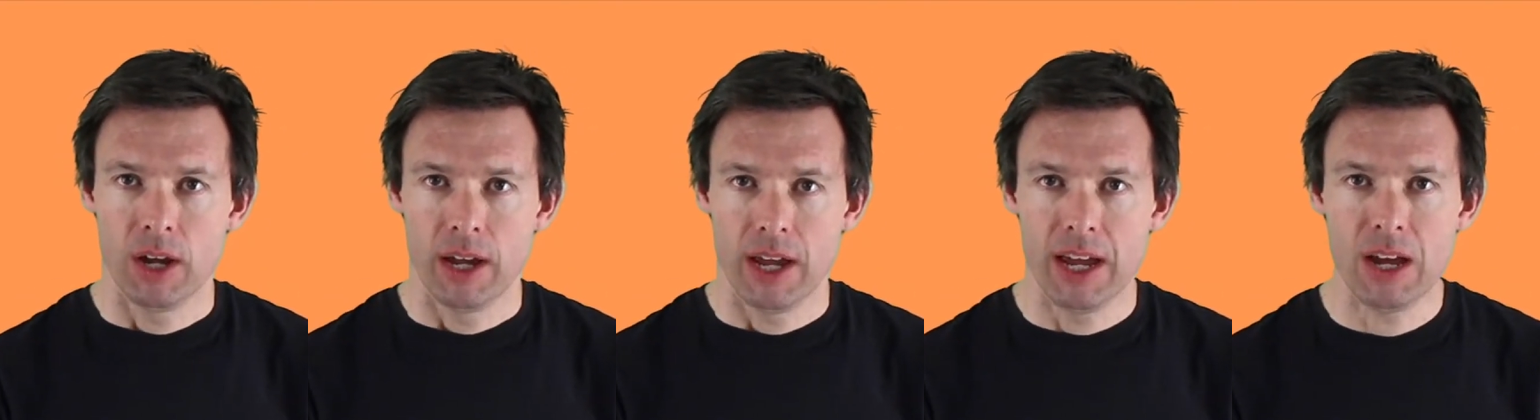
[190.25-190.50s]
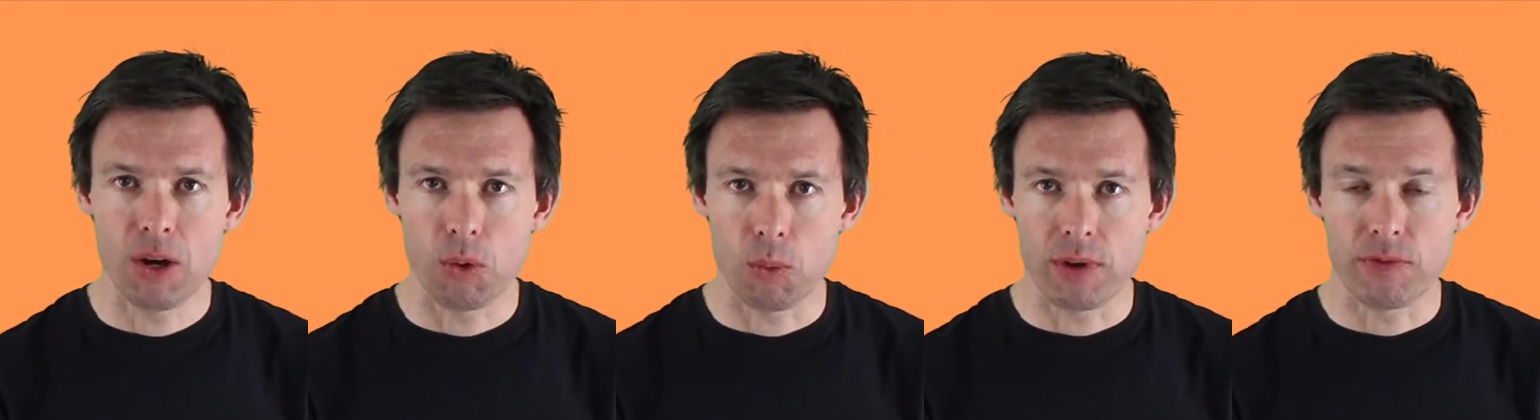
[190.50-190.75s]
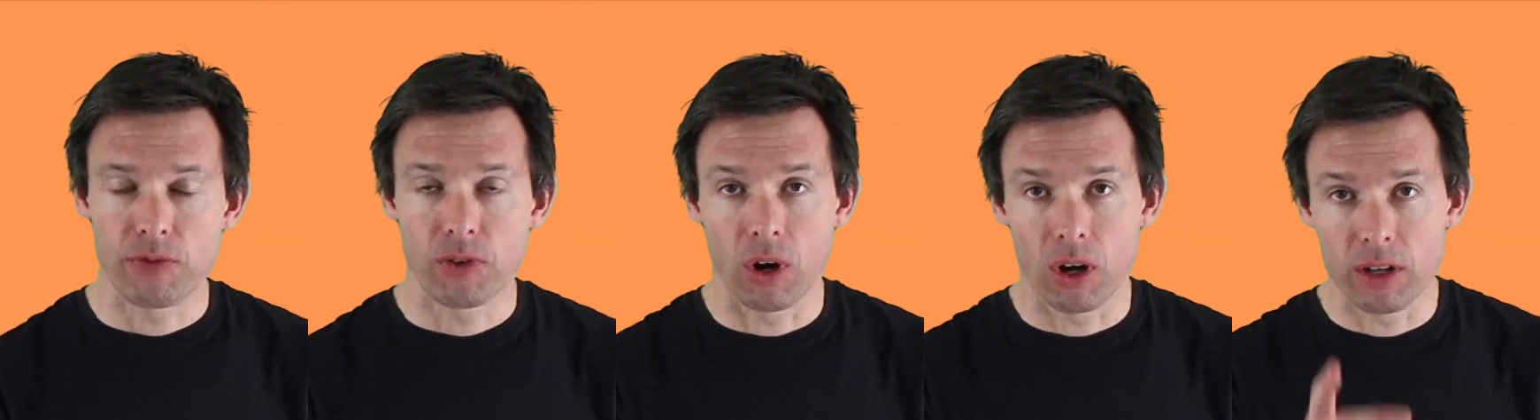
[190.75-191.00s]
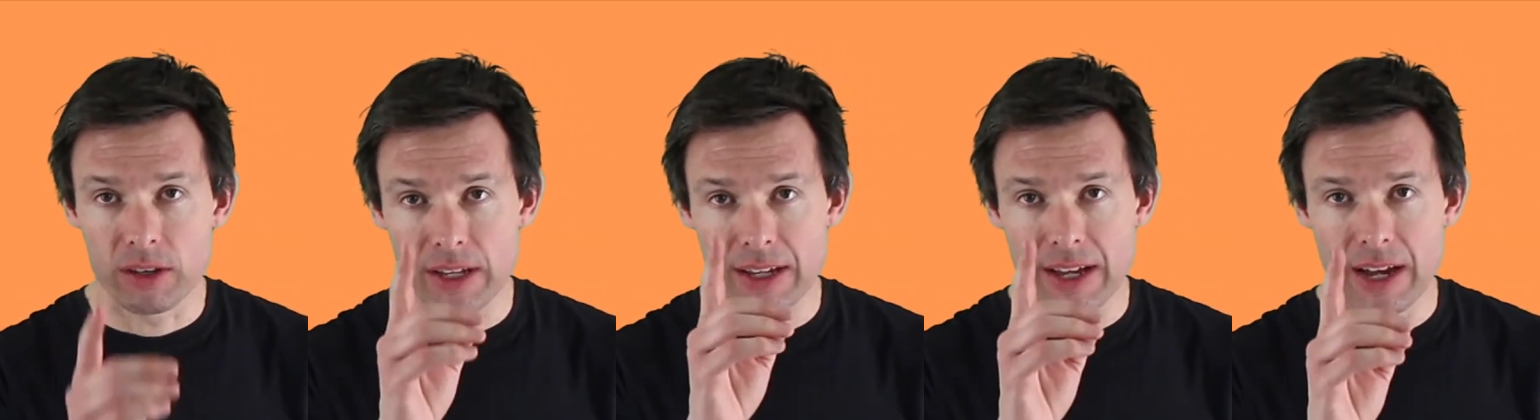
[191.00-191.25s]
Here, we've
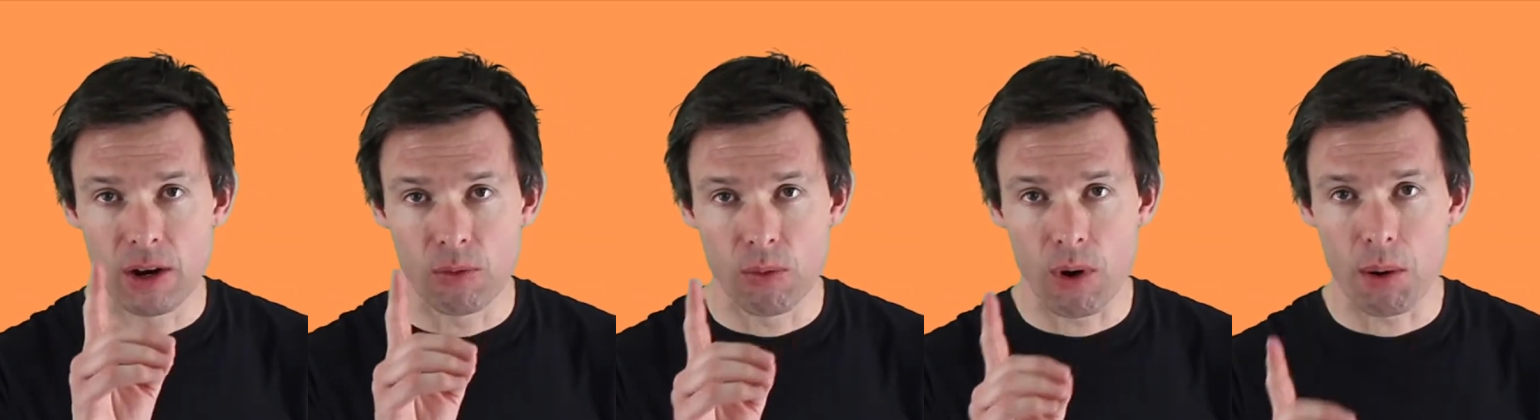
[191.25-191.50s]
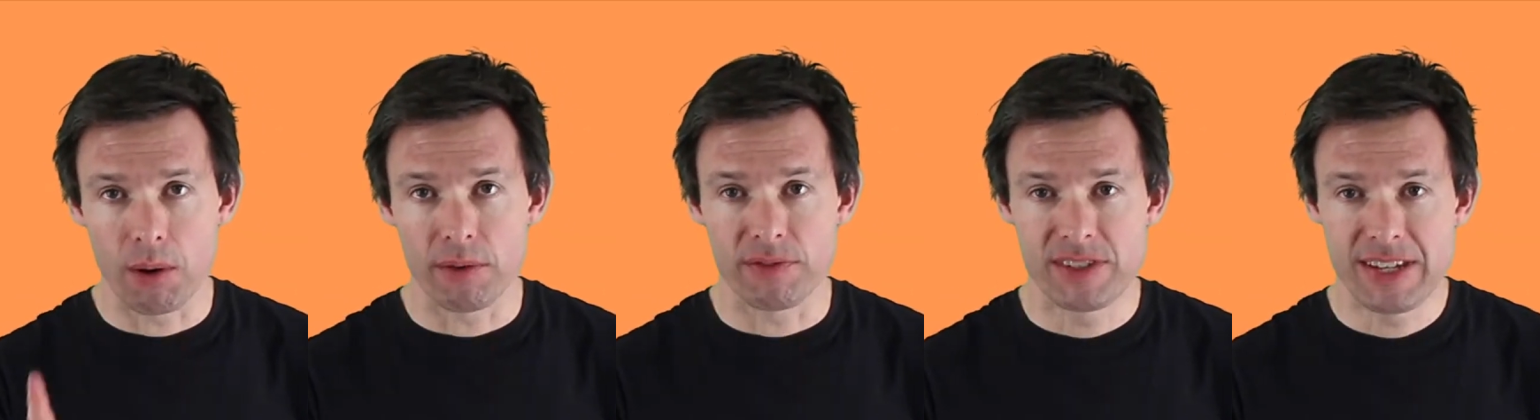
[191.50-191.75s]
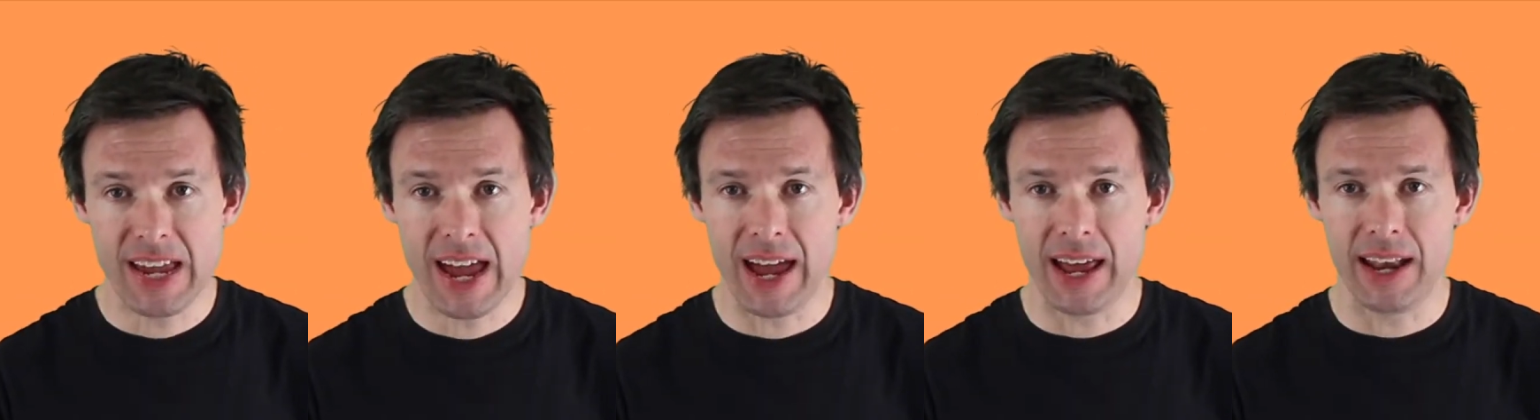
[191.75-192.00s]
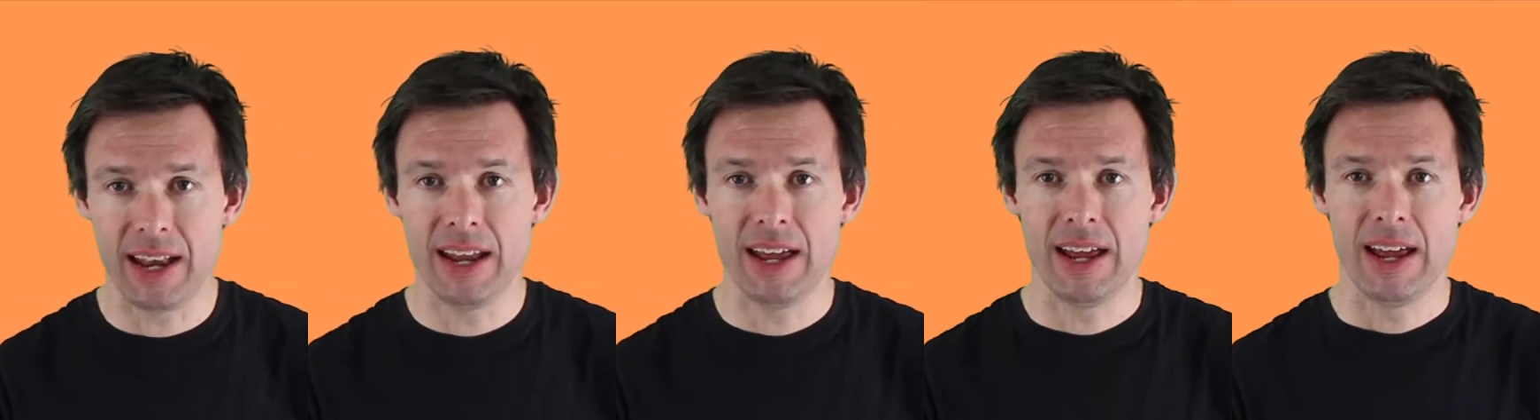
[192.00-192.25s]
got a row of
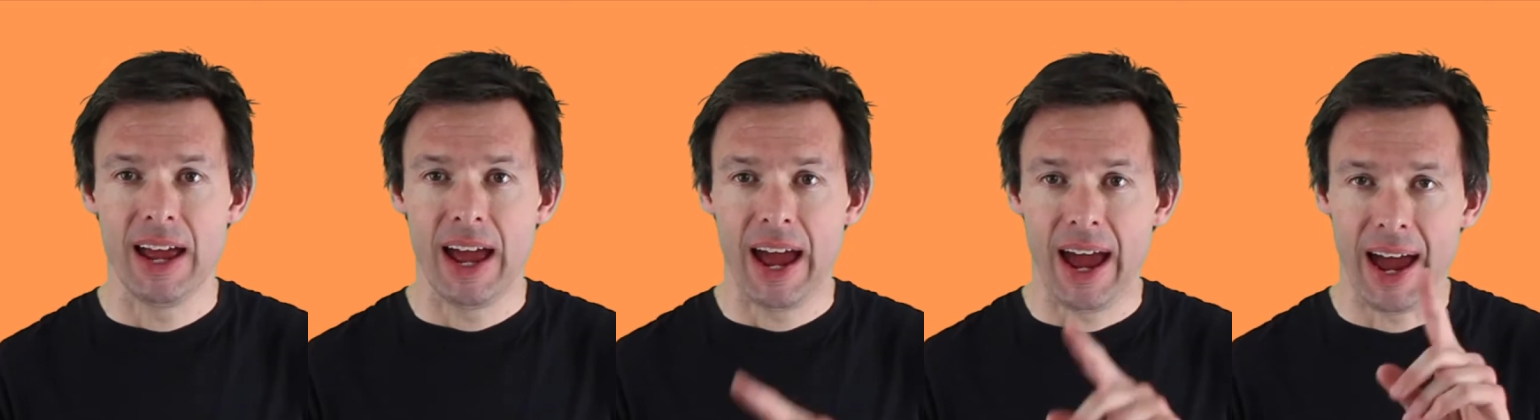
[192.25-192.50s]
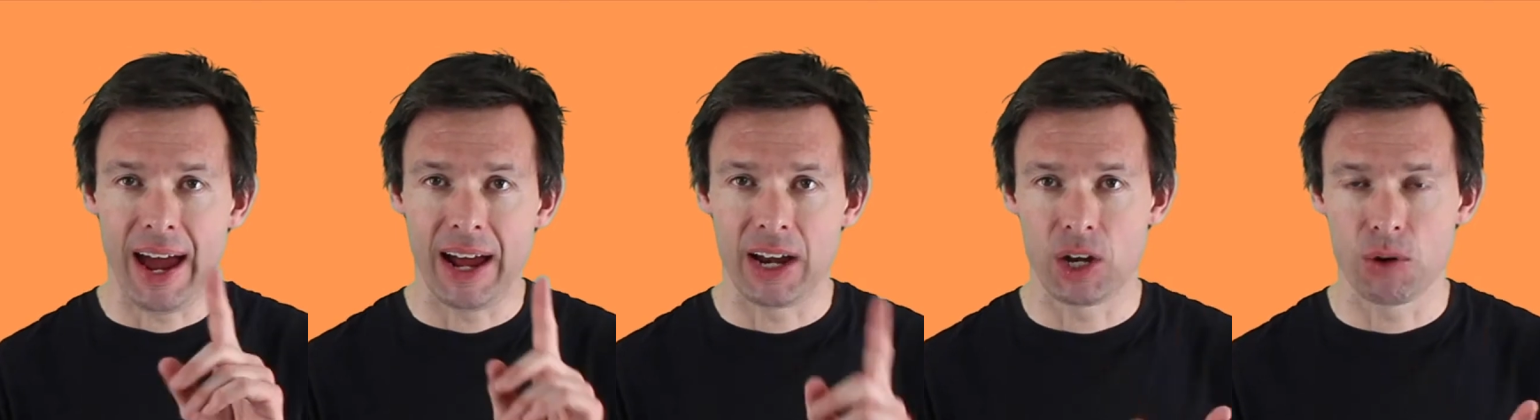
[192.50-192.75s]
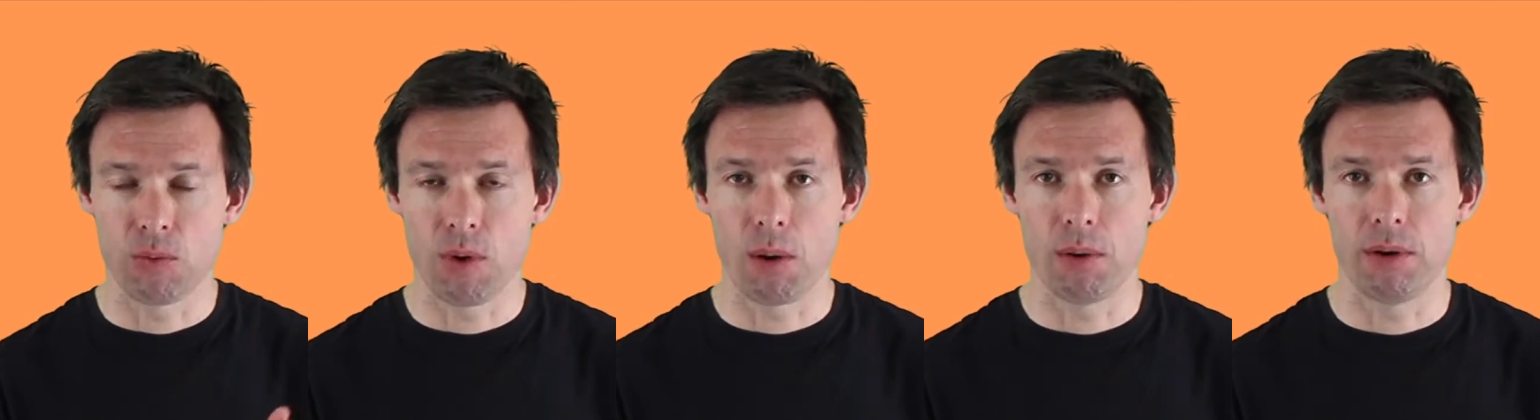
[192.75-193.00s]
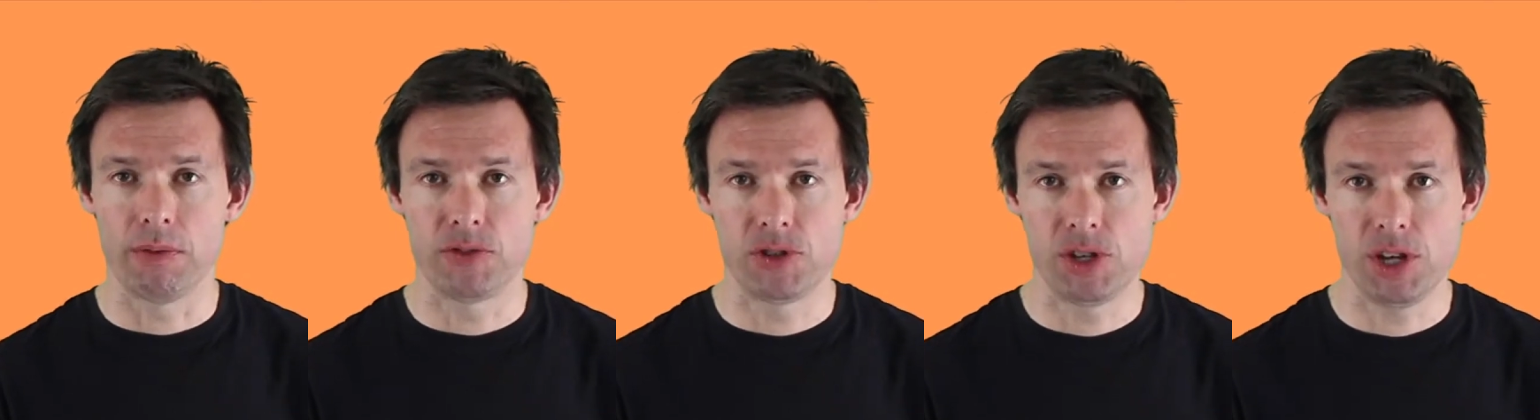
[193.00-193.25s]
10, and a
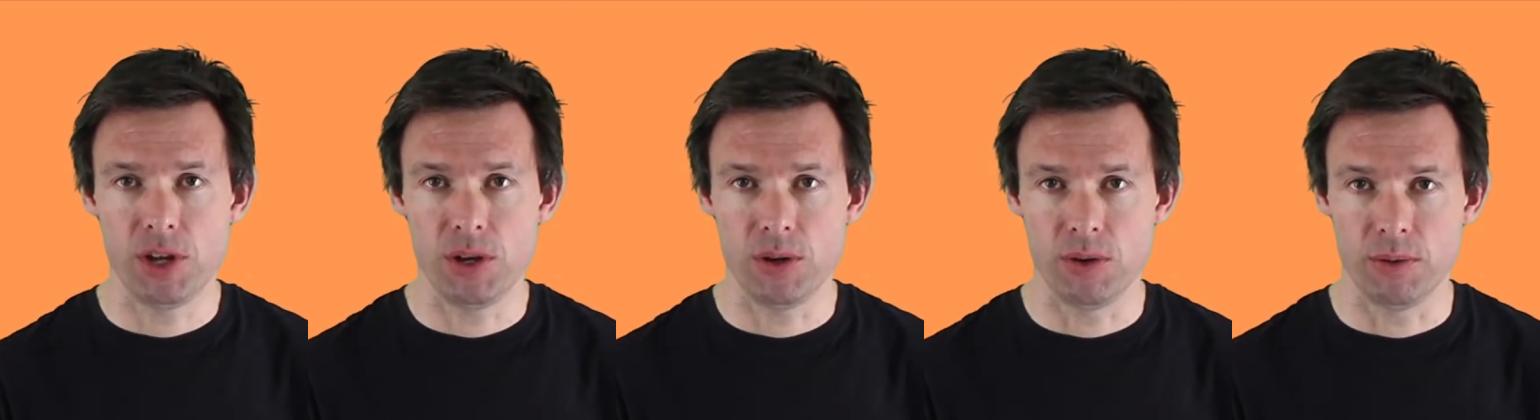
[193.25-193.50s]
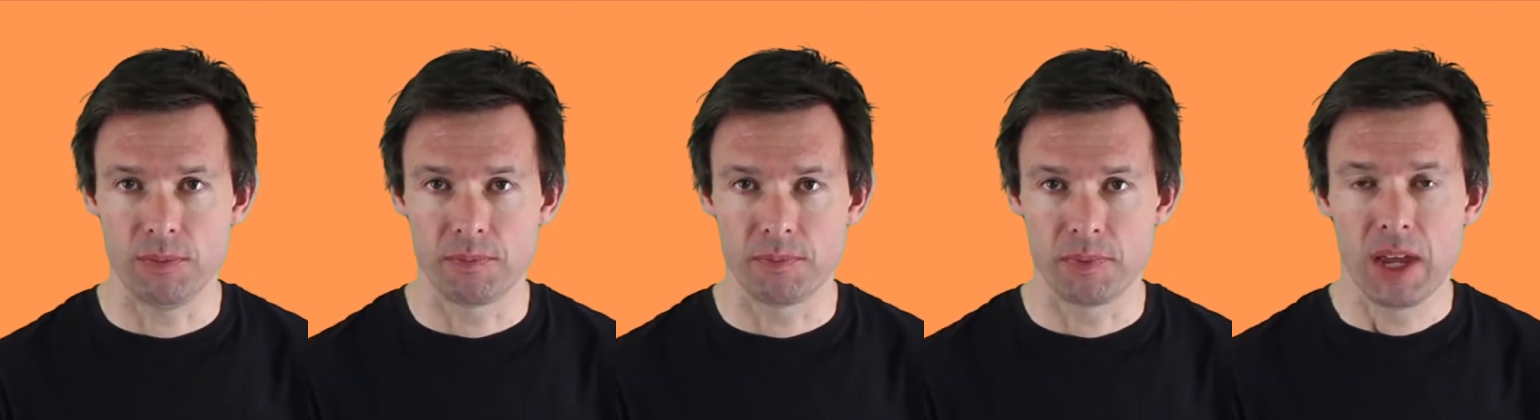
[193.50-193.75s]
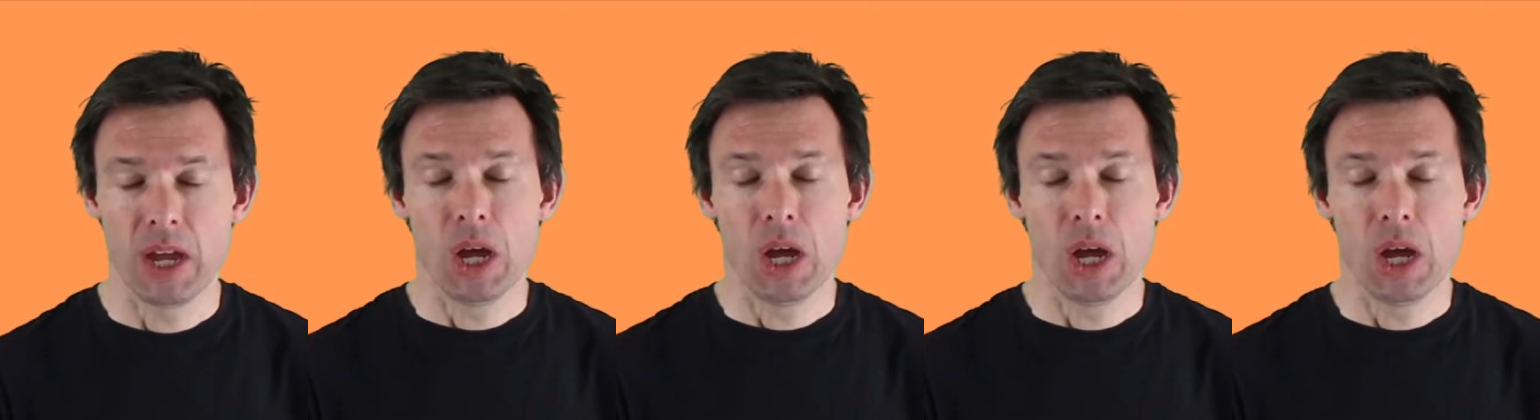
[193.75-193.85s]
row of 2.